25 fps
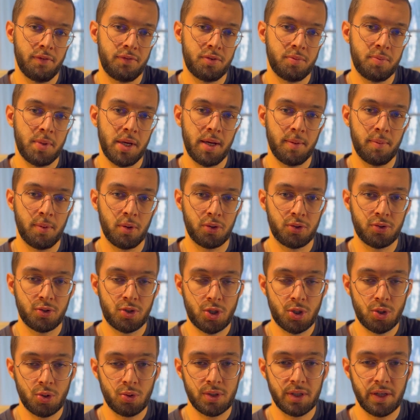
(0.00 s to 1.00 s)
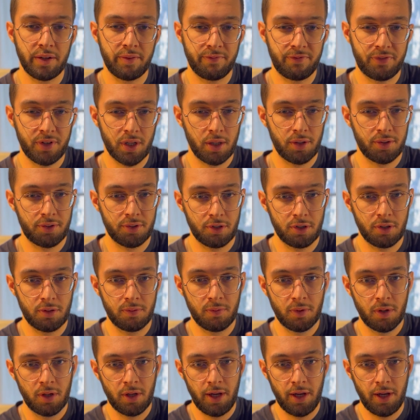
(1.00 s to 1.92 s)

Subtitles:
to be able to choose and filter